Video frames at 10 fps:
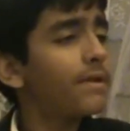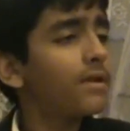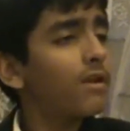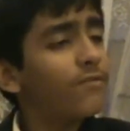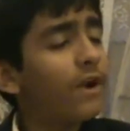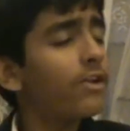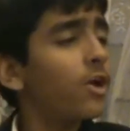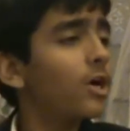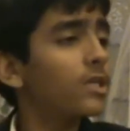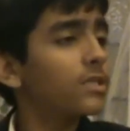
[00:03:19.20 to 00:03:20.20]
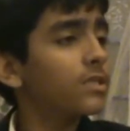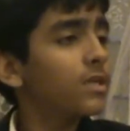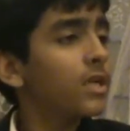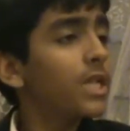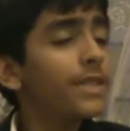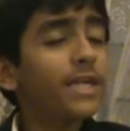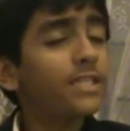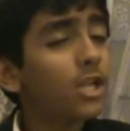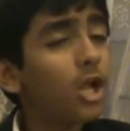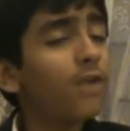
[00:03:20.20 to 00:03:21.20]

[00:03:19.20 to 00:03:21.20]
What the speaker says: very hot. There's a lot